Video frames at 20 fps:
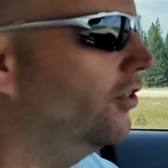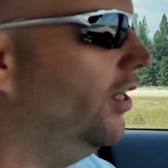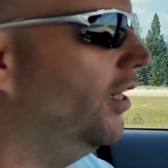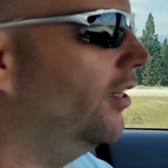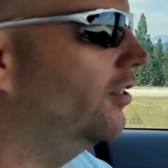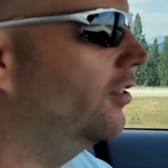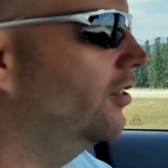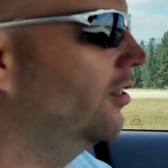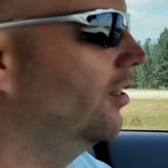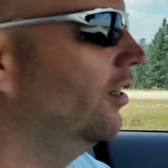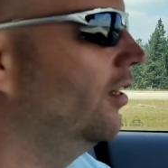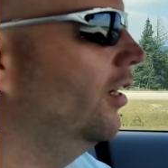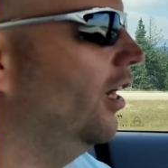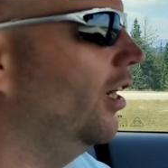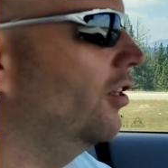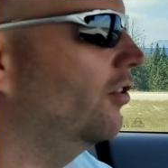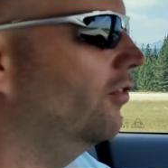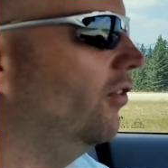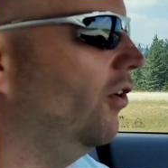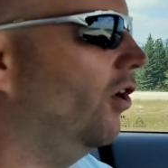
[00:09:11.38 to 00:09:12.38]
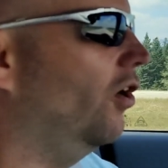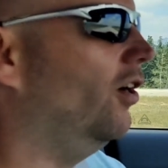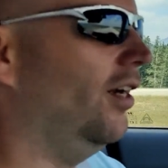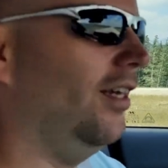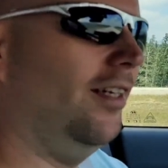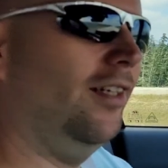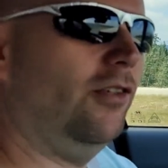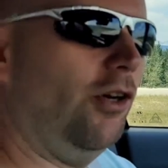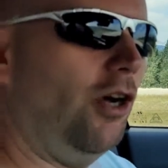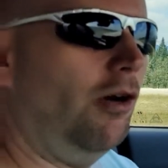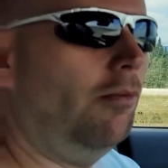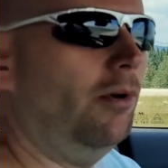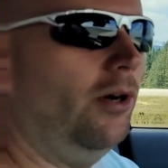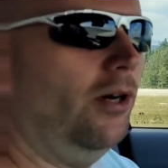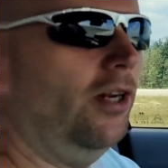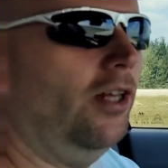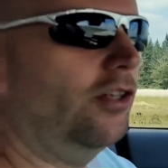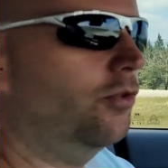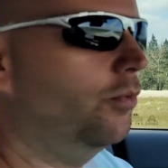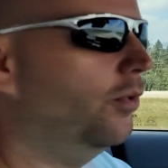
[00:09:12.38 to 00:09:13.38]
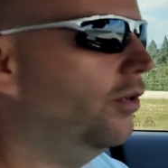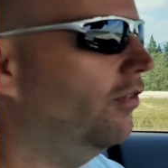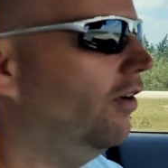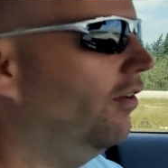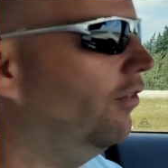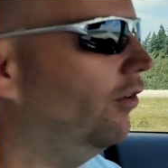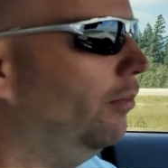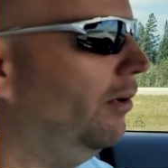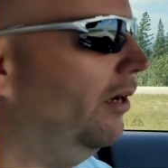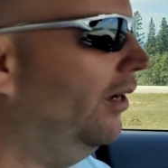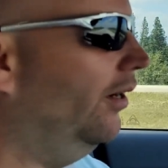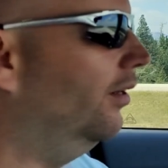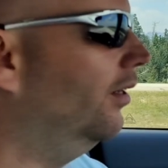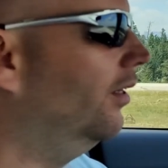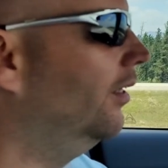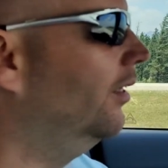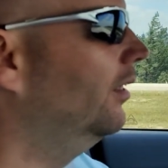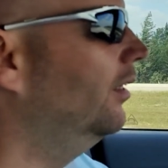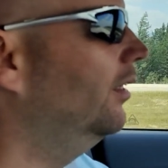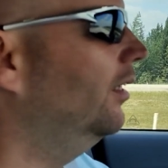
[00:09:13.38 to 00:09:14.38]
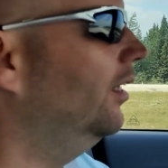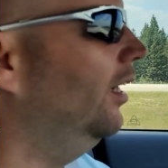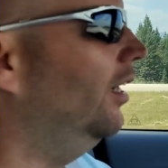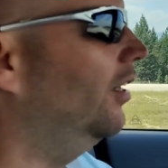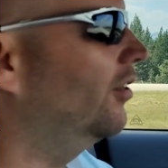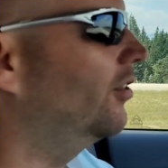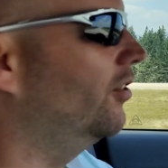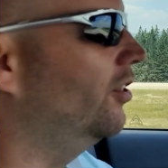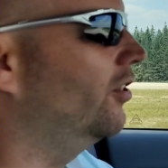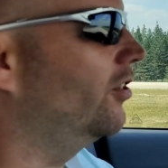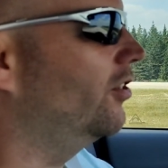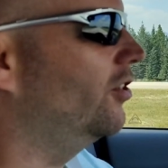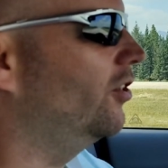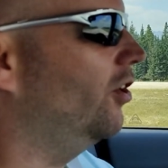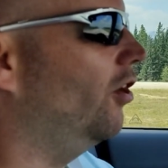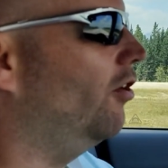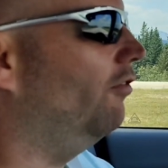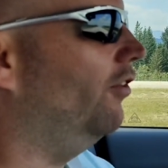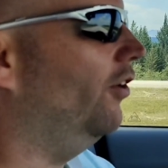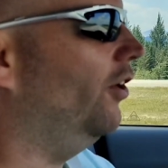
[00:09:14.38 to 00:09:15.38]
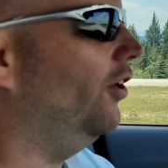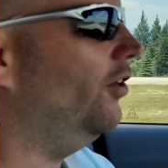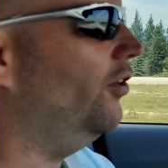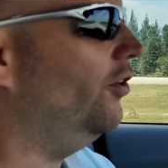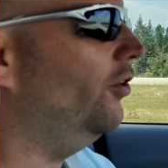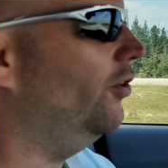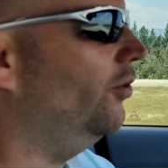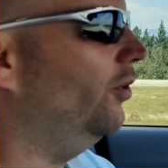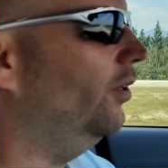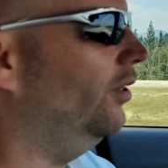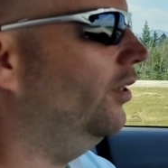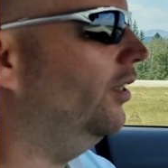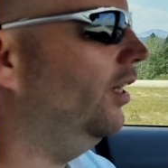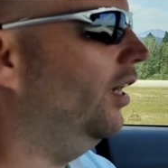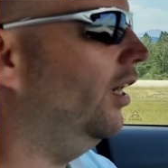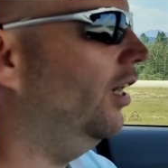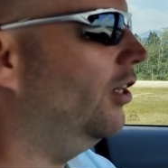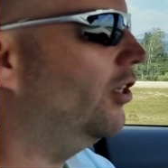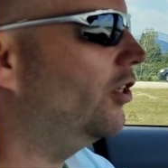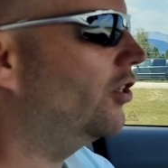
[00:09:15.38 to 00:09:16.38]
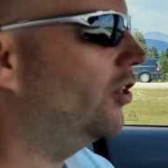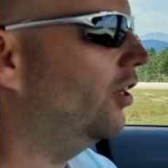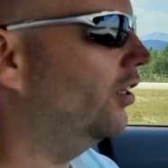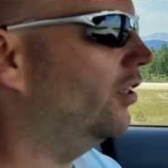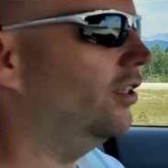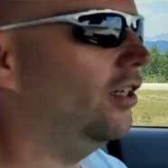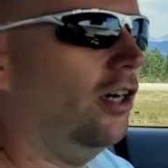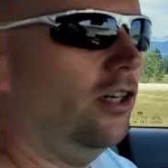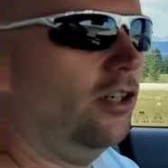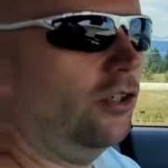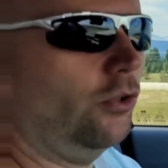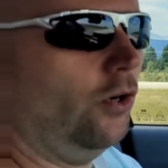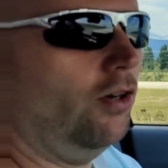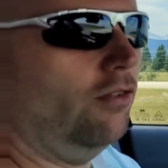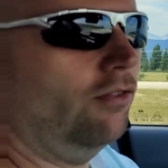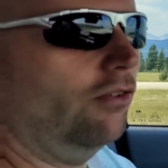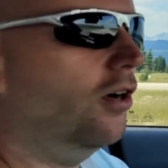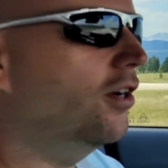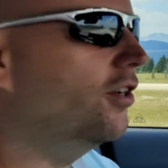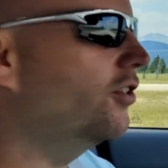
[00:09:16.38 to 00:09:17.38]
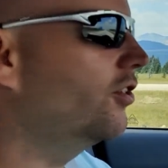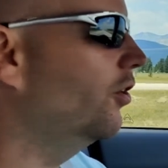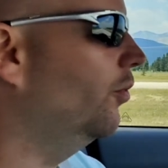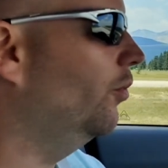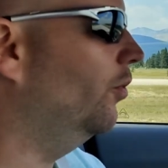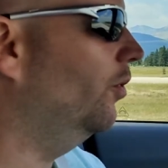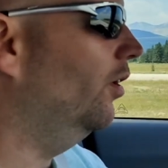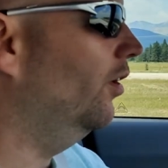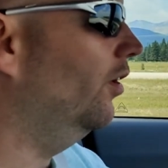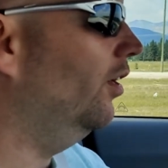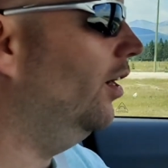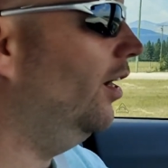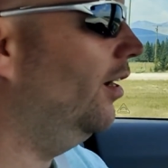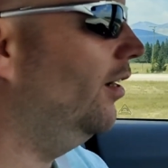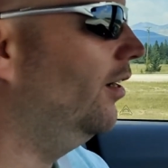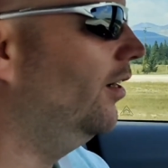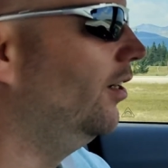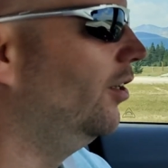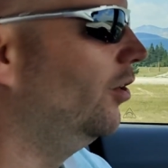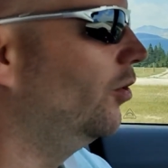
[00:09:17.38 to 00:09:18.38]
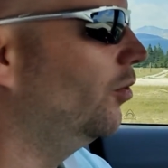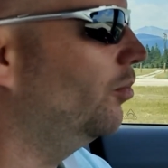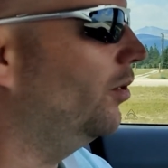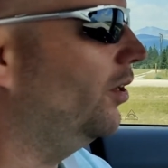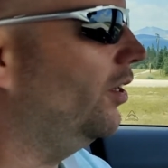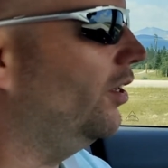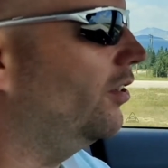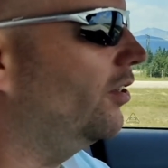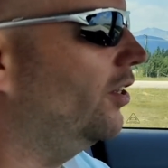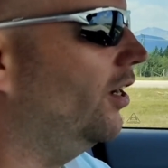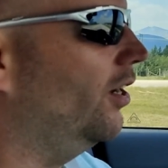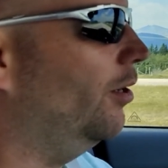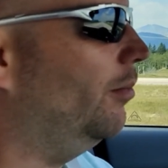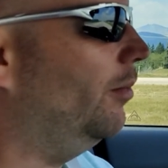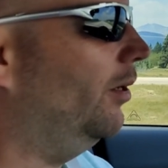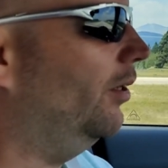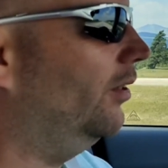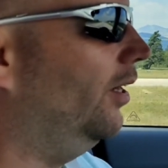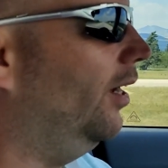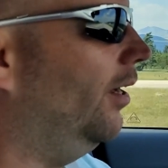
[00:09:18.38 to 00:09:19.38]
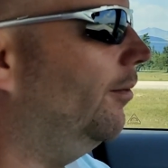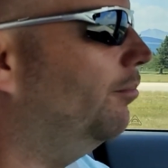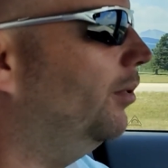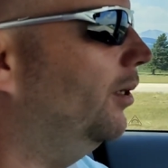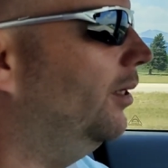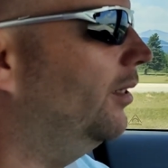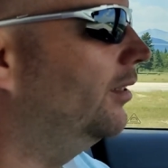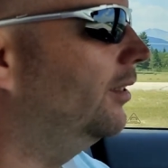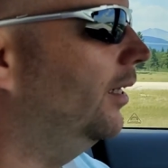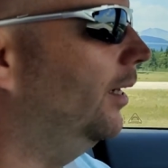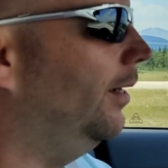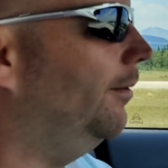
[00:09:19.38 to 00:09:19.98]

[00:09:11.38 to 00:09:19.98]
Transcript: so that's as far into Alberta as we've ever been. So this is all very new and uncharted territory for us. So we're pretty excited about that. But